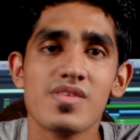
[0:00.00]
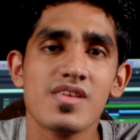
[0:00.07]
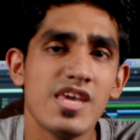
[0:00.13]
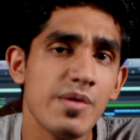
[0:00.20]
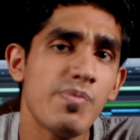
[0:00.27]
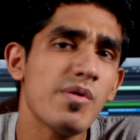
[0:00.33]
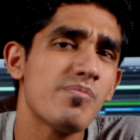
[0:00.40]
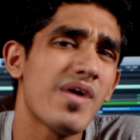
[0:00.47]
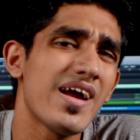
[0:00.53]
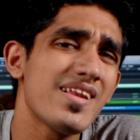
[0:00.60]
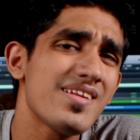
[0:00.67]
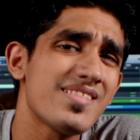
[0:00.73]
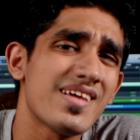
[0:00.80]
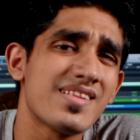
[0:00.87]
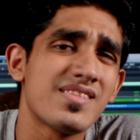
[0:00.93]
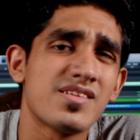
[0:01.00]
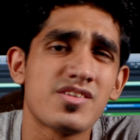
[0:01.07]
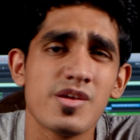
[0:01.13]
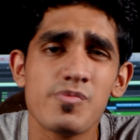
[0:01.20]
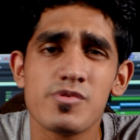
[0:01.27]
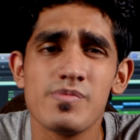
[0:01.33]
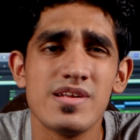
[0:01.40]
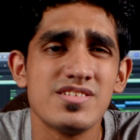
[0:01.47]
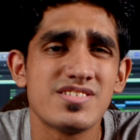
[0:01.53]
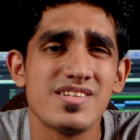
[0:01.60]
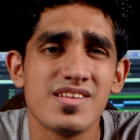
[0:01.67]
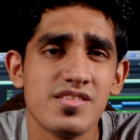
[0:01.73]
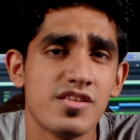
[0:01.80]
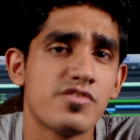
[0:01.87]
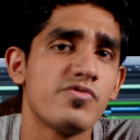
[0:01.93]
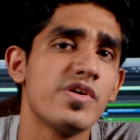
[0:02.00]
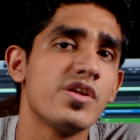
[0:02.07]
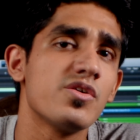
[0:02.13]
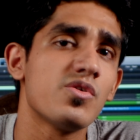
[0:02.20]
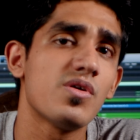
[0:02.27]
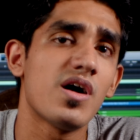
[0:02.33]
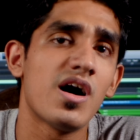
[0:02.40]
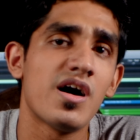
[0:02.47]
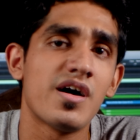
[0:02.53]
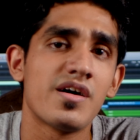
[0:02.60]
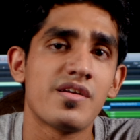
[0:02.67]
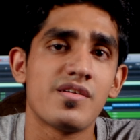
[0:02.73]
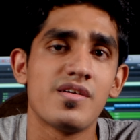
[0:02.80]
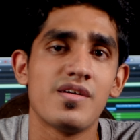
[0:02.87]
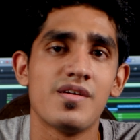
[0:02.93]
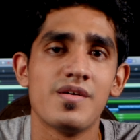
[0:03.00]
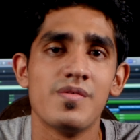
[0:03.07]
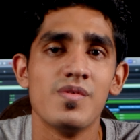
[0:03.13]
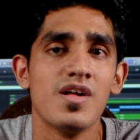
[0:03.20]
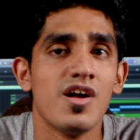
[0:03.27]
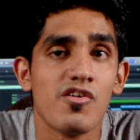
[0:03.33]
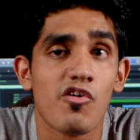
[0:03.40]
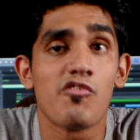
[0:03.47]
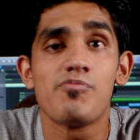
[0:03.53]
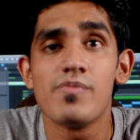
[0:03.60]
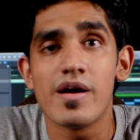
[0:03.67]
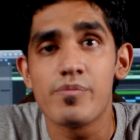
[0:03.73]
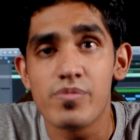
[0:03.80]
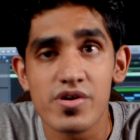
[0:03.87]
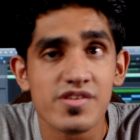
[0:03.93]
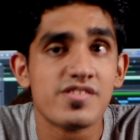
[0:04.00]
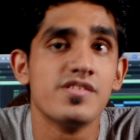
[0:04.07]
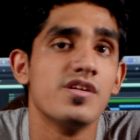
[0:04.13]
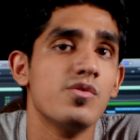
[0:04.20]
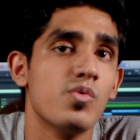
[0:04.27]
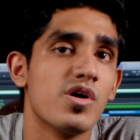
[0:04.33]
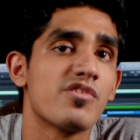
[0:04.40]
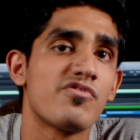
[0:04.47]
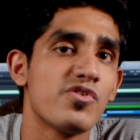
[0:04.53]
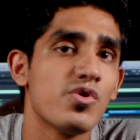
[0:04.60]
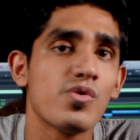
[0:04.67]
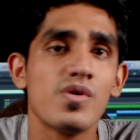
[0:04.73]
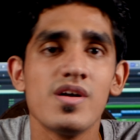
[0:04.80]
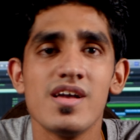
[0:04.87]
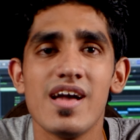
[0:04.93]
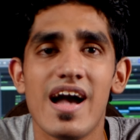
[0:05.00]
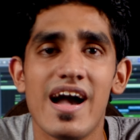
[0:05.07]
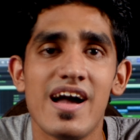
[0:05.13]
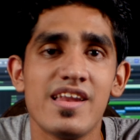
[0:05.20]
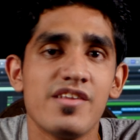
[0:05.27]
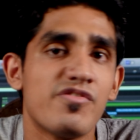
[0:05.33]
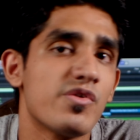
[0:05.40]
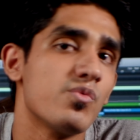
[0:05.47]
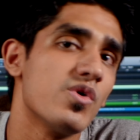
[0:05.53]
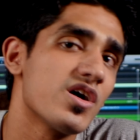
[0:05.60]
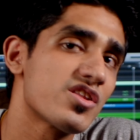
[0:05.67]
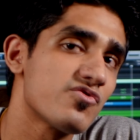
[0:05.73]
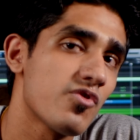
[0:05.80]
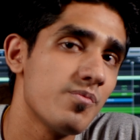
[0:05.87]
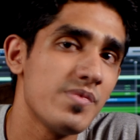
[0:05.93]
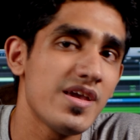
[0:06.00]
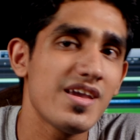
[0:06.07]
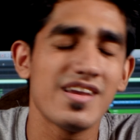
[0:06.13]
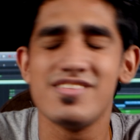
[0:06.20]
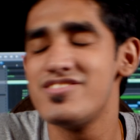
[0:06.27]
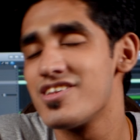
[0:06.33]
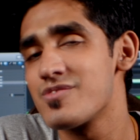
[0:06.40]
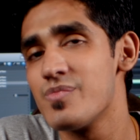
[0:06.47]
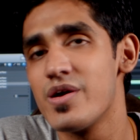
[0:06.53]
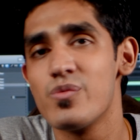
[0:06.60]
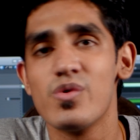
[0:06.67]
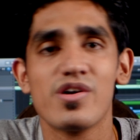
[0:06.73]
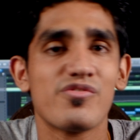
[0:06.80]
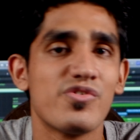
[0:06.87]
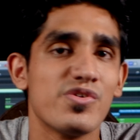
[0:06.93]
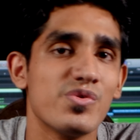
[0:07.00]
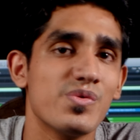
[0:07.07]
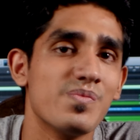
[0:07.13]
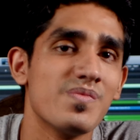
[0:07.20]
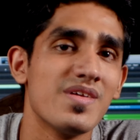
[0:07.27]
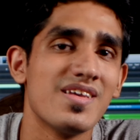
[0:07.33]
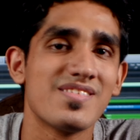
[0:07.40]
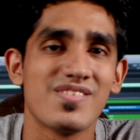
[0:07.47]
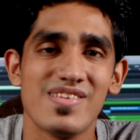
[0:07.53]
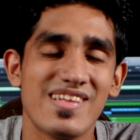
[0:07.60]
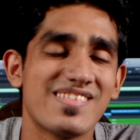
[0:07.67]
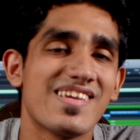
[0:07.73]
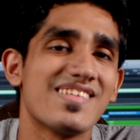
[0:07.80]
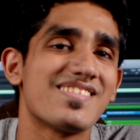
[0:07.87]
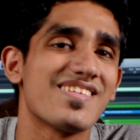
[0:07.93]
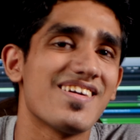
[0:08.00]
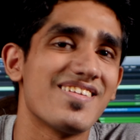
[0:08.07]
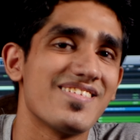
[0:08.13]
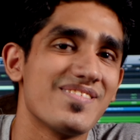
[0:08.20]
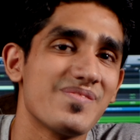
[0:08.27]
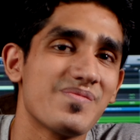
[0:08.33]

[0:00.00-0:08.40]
Keep in mind that the tips mentioned in this video are of my personal workflow, and if it works for me, it just might work for you. So let's get started.